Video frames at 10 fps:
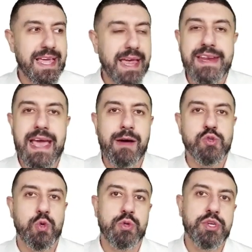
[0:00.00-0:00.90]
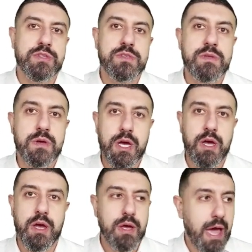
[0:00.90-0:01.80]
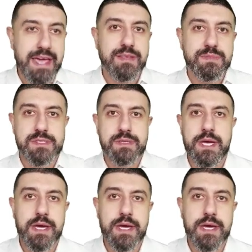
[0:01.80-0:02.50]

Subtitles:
any household goods items.